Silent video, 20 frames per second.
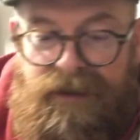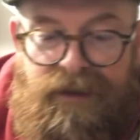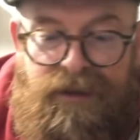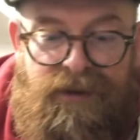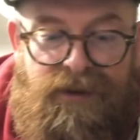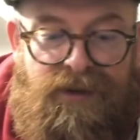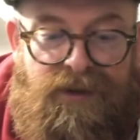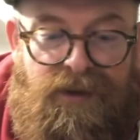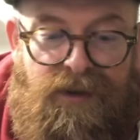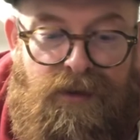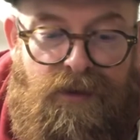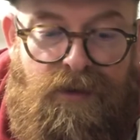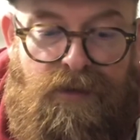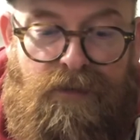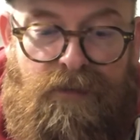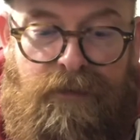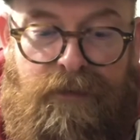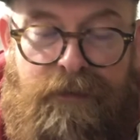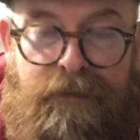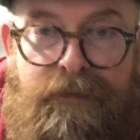
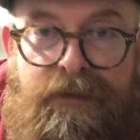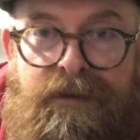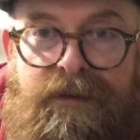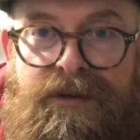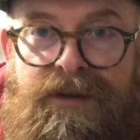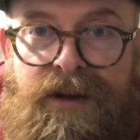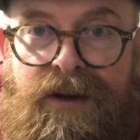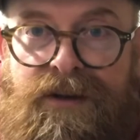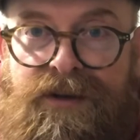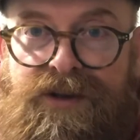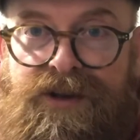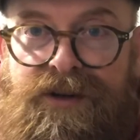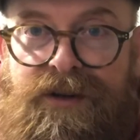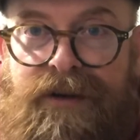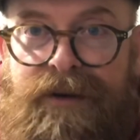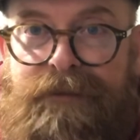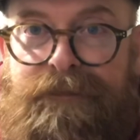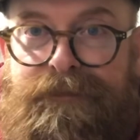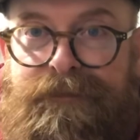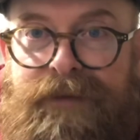to touch
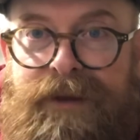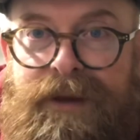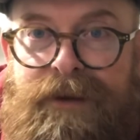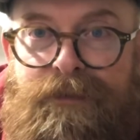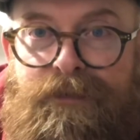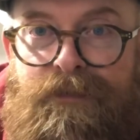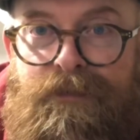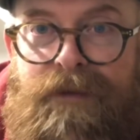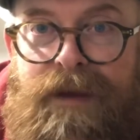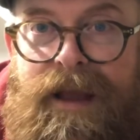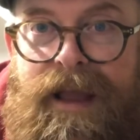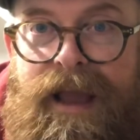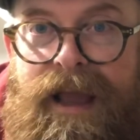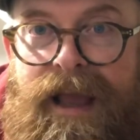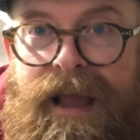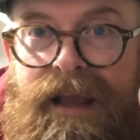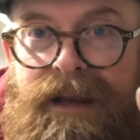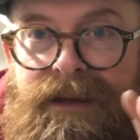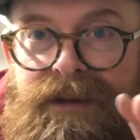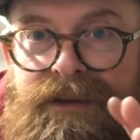and feel
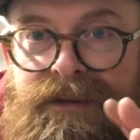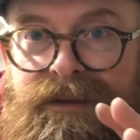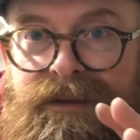and